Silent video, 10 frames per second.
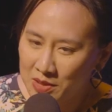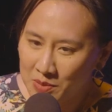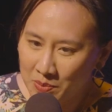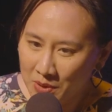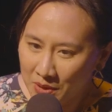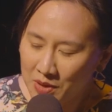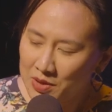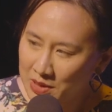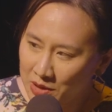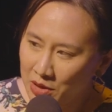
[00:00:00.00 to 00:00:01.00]
in this book,
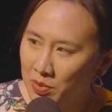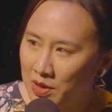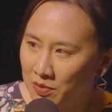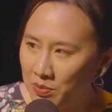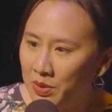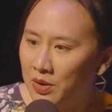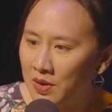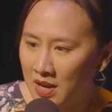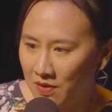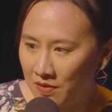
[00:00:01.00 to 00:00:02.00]
there's a little bit of
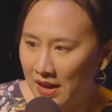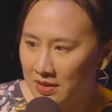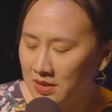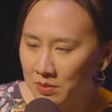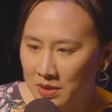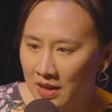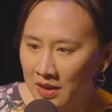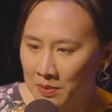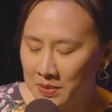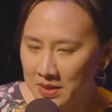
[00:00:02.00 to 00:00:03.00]
blurring of that
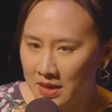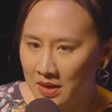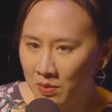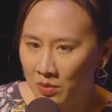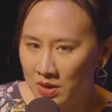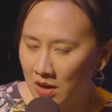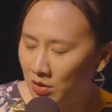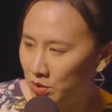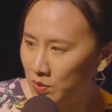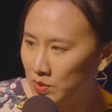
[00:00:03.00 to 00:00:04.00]
sometimes, when
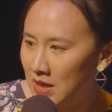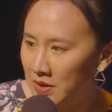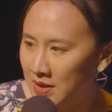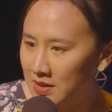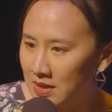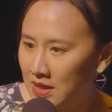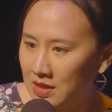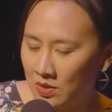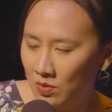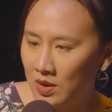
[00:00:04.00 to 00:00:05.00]
characters will say things that
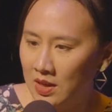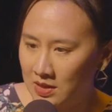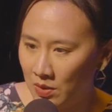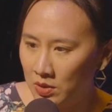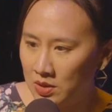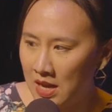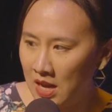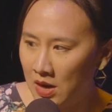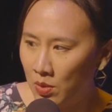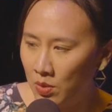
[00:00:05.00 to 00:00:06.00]
they didn't realize they were
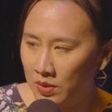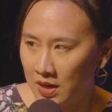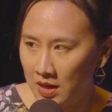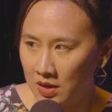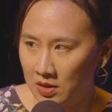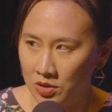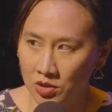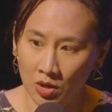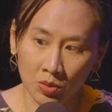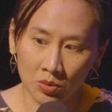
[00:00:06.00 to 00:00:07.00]
saying, or they
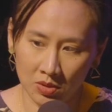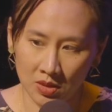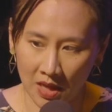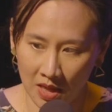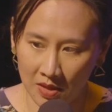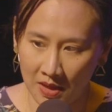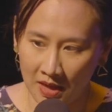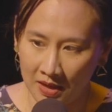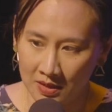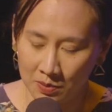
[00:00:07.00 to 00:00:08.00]
don't say
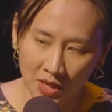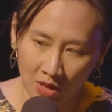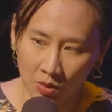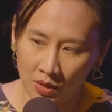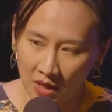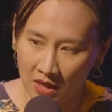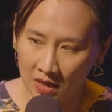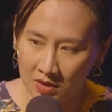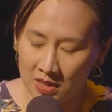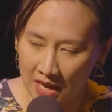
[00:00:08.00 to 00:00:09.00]
things, but they
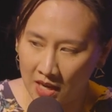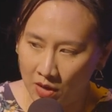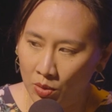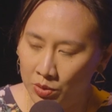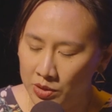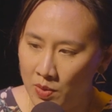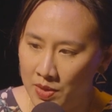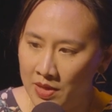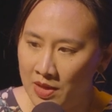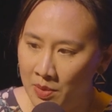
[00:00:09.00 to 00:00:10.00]
only say it and hold it
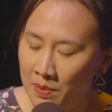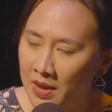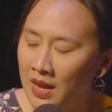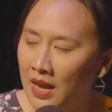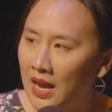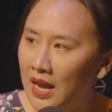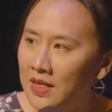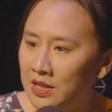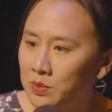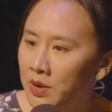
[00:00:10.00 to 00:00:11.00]
within them.
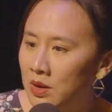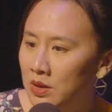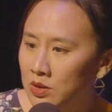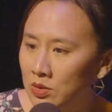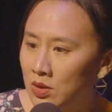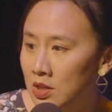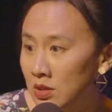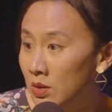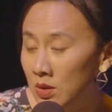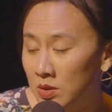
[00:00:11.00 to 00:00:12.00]
And that's part of the story,
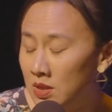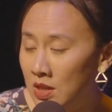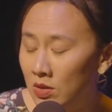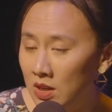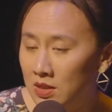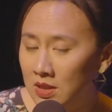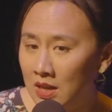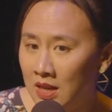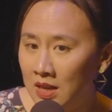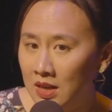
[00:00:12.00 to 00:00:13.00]
too, those
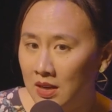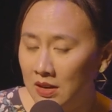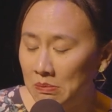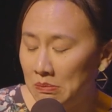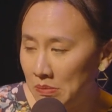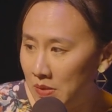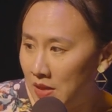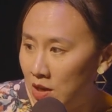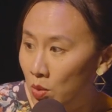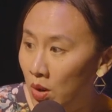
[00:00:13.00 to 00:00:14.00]
secrets that
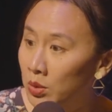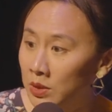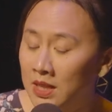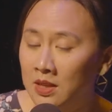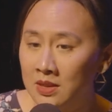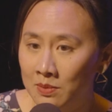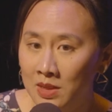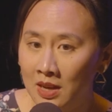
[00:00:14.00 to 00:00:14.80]
you hold in